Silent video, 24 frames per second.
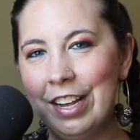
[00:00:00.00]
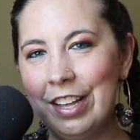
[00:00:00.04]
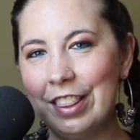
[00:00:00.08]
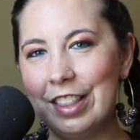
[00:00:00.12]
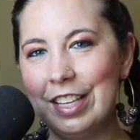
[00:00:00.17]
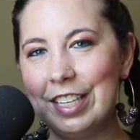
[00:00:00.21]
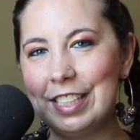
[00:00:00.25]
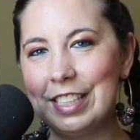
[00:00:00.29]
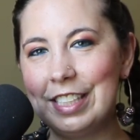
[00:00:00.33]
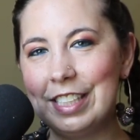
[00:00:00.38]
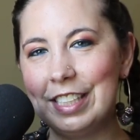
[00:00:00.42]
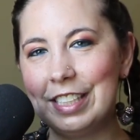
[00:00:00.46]

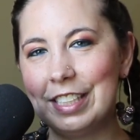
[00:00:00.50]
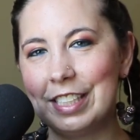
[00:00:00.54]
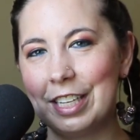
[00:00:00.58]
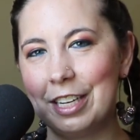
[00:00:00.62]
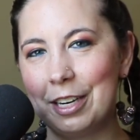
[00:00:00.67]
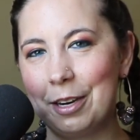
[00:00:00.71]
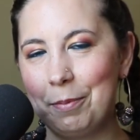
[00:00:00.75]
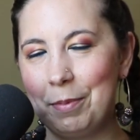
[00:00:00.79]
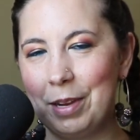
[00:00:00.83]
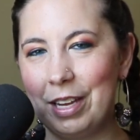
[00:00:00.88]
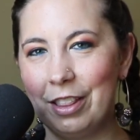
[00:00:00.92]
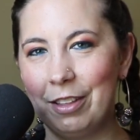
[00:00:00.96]
this is
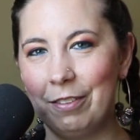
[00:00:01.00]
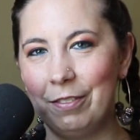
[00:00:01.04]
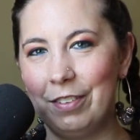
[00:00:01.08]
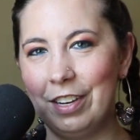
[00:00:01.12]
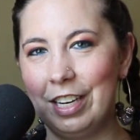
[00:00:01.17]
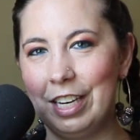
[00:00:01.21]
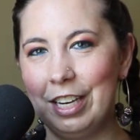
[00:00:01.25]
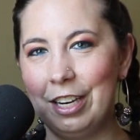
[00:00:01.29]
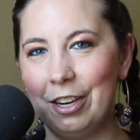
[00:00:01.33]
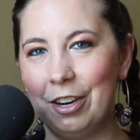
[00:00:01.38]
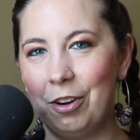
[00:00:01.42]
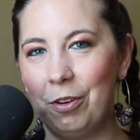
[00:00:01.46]
going to be the
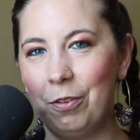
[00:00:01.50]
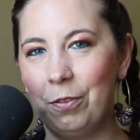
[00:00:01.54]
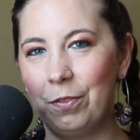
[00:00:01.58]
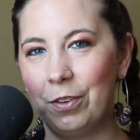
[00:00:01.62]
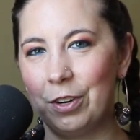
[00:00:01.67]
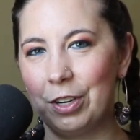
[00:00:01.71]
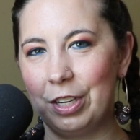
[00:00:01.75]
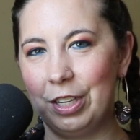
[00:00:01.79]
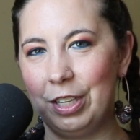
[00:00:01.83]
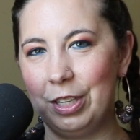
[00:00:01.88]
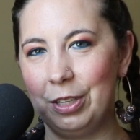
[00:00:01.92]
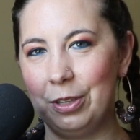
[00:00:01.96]
video
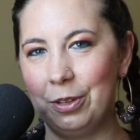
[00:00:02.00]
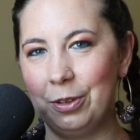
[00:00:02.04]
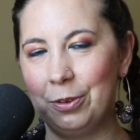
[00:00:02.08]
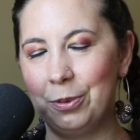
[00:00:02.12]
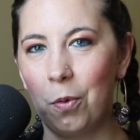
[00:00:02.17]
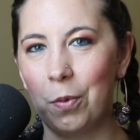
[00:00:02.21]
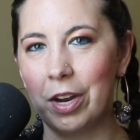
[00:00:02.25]
for you.